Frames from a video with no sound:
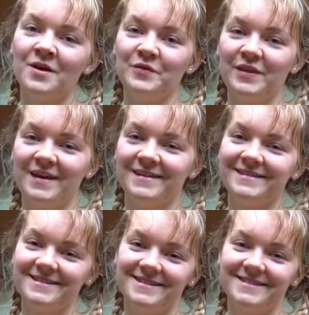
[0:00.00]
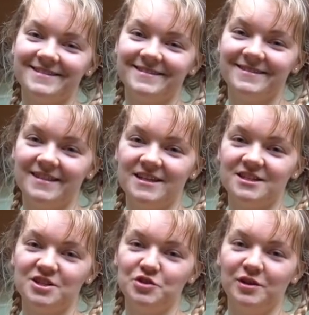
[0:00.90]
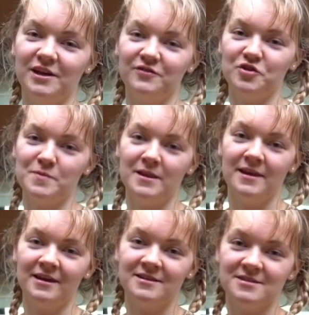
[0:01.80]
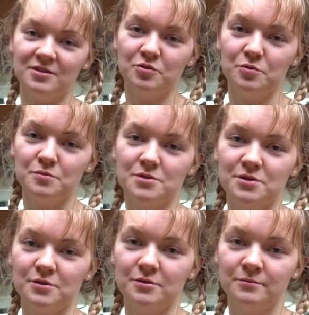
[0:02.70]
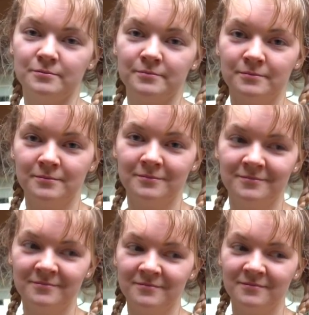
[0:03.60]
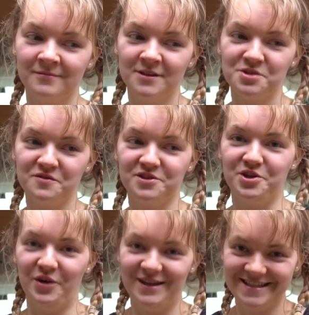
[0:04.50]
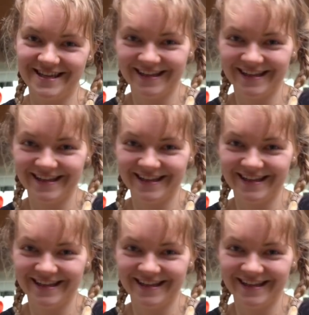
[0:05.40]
Oh, thanks. That's because you left all my leggings at home, so don't have a choice.